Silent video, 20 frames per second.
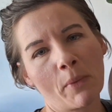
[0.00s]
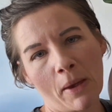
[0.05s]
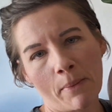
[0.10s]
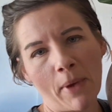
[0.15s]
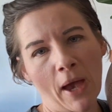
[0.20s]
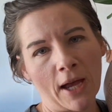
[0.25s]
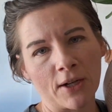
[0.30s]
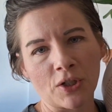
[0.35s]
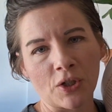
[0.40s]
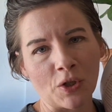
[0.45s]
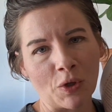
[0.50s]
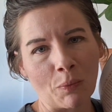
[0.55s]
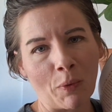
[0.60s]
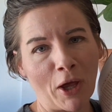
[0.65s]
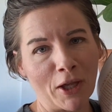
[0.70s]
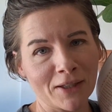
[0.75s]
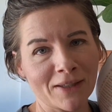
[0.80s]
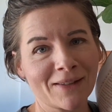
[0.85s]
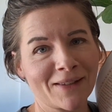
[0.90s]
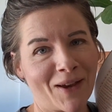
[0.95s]
my bachelor
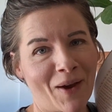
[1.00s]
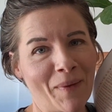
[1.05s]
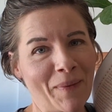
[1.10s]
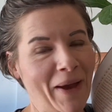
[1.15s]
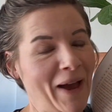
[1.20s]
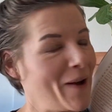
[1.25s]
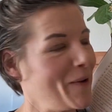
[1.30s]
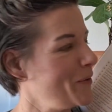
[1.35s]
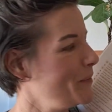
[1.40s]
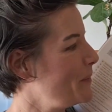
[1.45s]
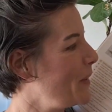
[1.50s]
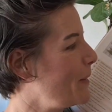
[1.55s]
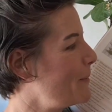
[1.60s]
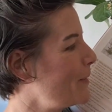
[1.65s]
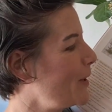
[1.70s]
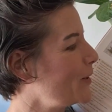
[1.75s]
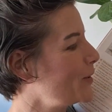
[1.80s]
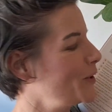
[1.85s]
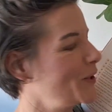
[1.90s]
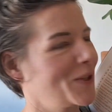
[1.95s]
buttons come out, maybe
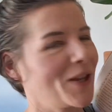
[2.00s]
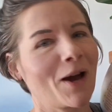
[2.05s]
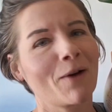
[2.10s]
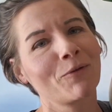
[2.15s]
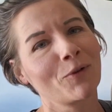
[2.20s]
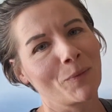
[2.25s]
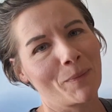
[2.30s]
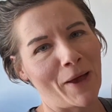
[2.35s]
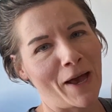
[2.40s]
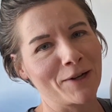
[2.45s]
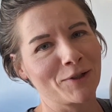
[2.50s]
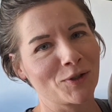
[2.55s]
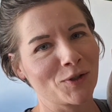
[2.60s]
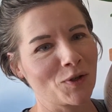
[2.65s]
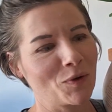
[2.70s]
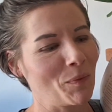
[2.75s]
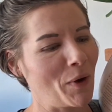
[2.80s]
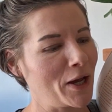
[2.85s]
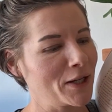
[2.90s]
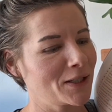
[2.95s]
I'll do that for
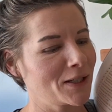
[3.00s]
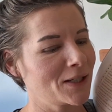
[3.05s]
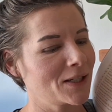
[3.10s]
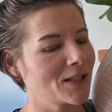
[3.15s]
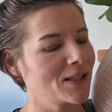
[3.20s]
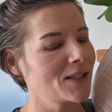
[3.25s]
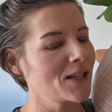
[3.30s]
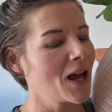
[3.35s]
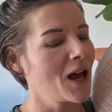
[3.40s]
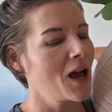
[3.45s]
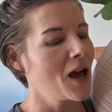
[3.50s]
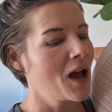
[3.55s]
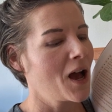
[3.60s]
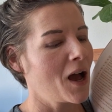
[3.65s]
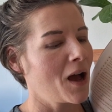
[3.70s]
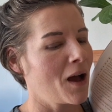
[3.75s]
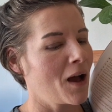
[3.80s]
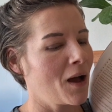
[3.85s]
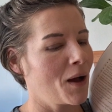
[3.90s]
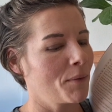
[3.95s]
bachelor buttons.
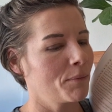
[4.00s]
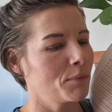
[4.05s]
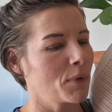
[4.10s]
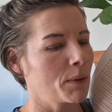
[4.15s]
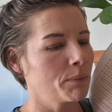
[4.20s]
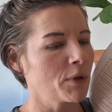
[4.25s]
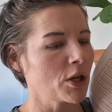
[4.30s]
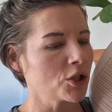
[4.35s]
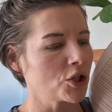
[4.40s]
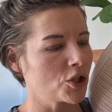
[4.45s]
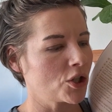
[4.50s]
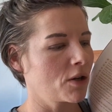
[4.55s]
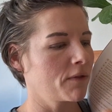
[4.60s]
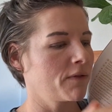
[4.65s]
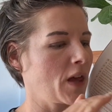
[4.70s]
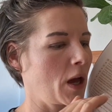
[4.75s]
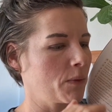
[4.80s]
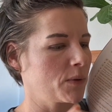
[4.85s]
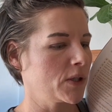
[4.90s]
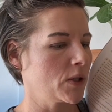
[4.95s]
I'm not sure if
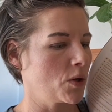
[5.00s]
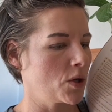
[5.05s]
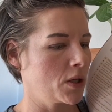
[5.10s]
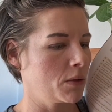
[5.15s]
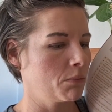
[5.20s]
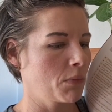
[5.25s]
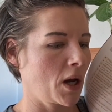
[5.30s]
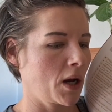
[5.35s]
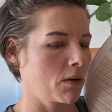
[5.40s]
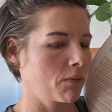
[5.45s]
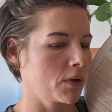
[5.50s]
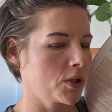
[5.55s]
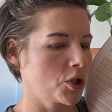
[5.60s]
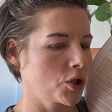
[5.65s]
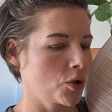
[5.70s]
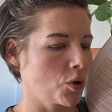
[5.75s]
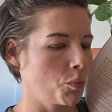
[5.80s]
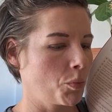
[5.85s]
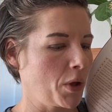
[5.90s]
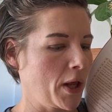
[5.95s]
that was in my
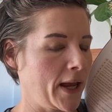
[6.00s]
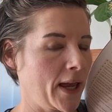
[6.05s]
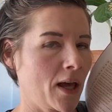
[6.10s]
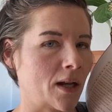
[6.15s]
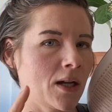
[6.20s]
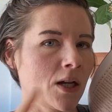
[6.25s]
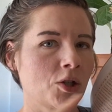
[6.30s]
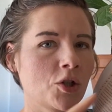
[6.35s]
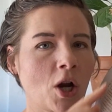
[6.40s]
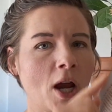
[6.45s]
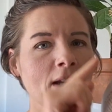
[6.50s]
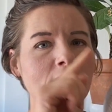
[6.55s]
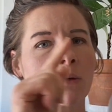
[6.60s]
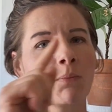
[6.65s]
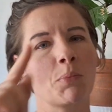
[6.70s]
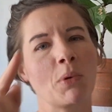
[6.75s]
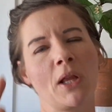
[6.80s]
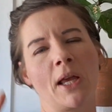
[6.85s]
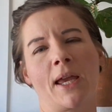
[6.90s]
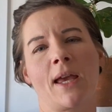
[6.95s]
original plan. I tried to
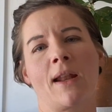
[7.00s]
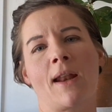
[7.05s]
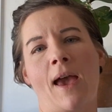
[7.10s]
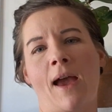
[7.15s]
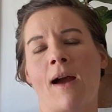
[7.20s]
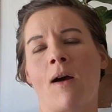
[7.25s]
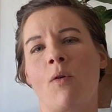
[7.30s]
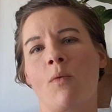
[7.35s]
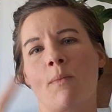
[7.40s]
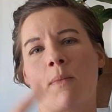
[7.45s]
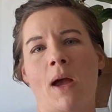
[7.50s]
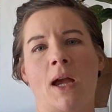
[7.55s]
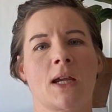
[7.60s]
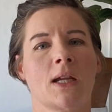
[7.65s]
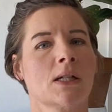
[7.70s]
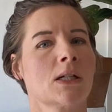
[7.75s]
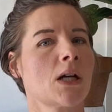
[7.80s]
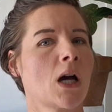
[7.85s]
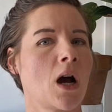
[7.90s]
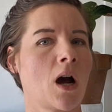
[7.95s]
plan out my
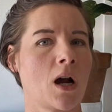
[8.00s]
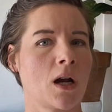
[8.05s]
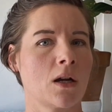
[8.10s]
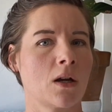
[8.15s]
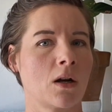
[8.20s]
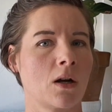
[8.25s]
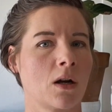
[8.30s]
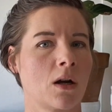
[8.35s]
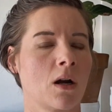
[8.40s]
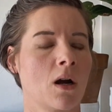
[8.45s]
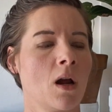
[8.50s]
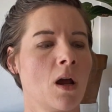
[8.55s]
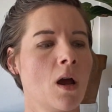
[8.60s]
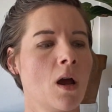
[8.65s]
entire